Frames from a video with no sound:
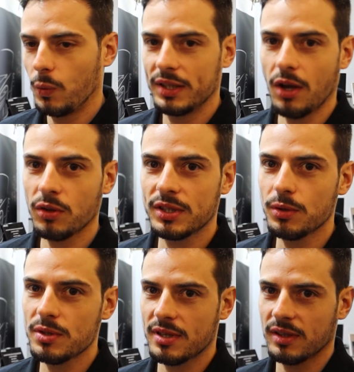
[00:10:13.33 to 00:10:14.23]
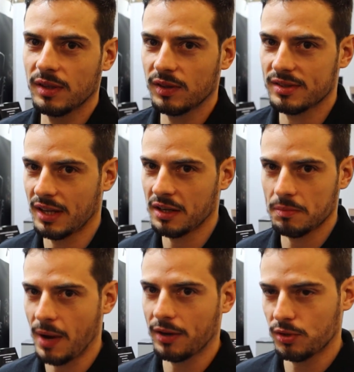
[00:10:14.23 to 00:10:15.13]
We don't use a
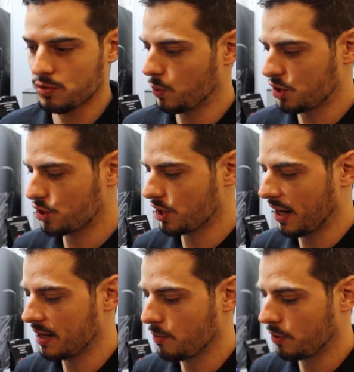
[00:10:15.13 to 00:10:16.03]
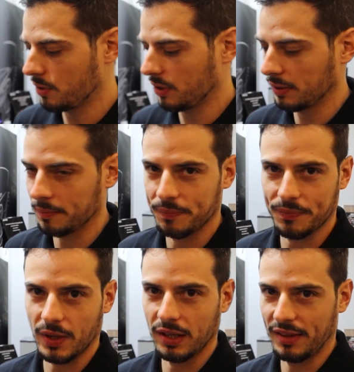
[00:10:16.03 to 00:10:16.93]
standard micro switch anymore.
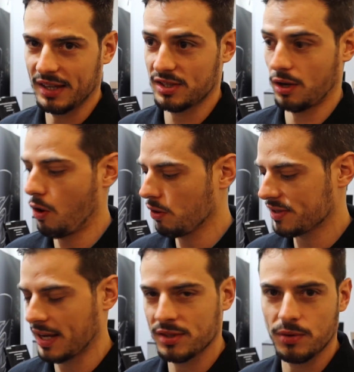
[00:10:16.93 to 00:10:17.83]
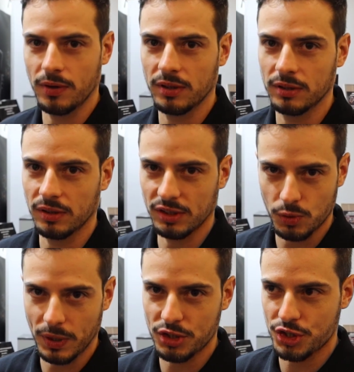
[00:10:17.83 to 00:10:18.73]
There's a Hall sensor
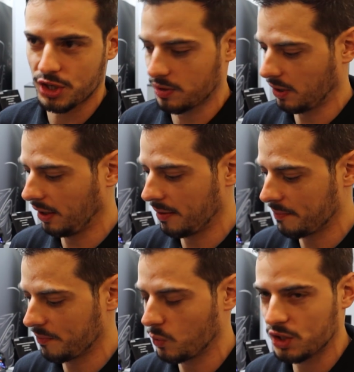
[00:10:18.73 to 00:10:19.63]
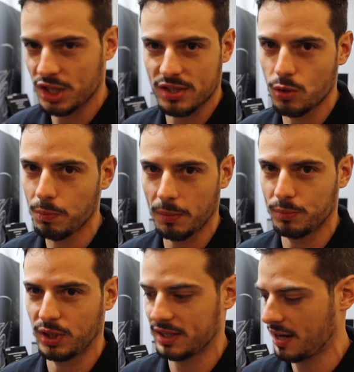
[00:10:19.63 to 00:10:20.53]
switch, which is super
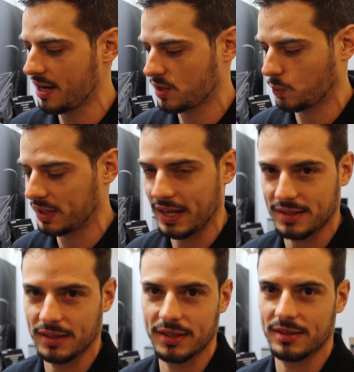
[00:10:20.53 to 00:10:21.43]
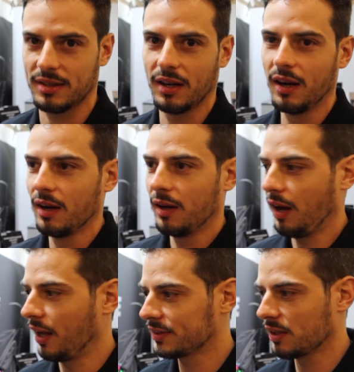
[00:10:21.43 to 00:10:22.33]
precise. We tested it
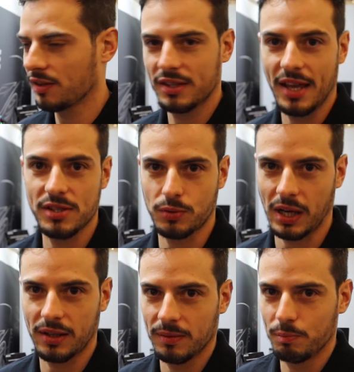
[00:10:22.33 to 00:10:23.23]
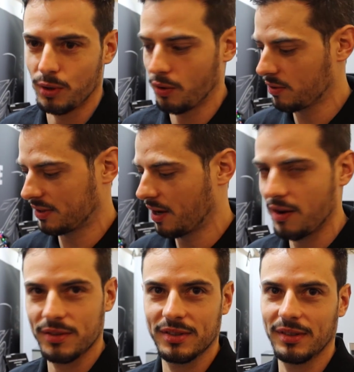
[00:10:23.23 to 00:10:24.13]
until the test rig broke
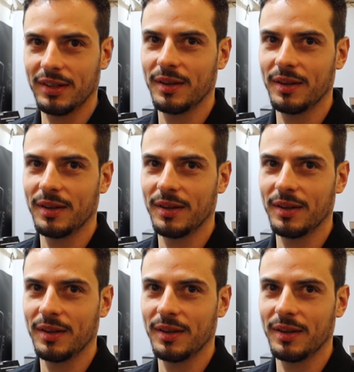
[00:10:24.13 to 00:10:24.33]
down.